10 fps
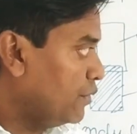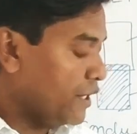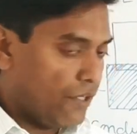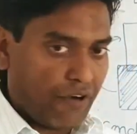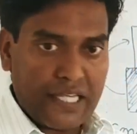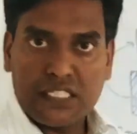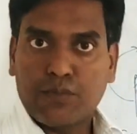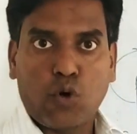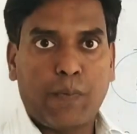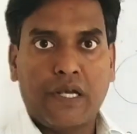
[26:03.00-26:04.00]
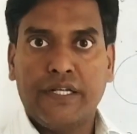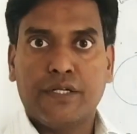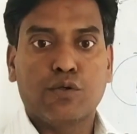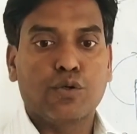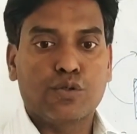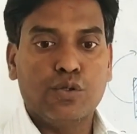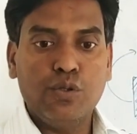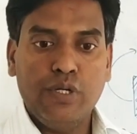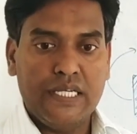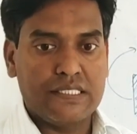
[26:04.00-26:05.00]
revise it properly and go
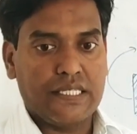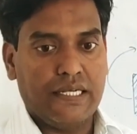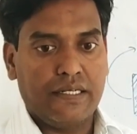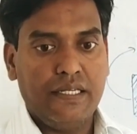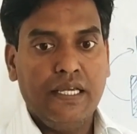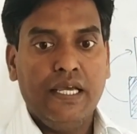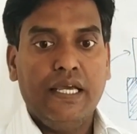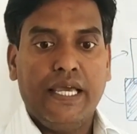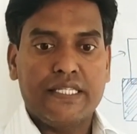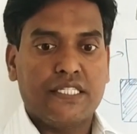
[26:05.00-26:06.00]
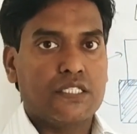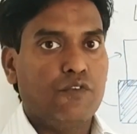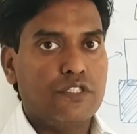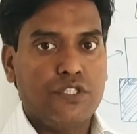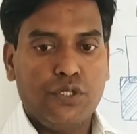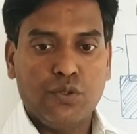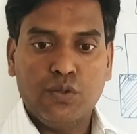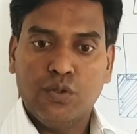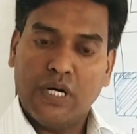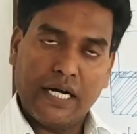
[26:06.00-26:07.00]
through NCERT. As yes, we'll see
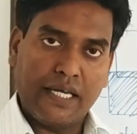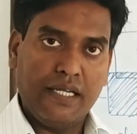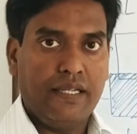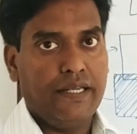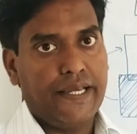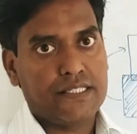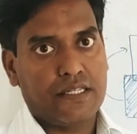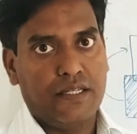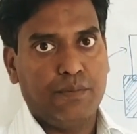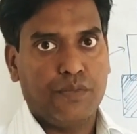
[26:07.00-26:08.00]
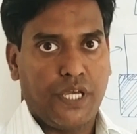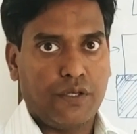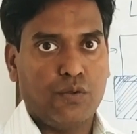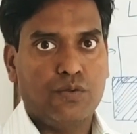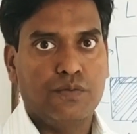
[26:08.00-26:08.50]
you again in next clip. Thank you.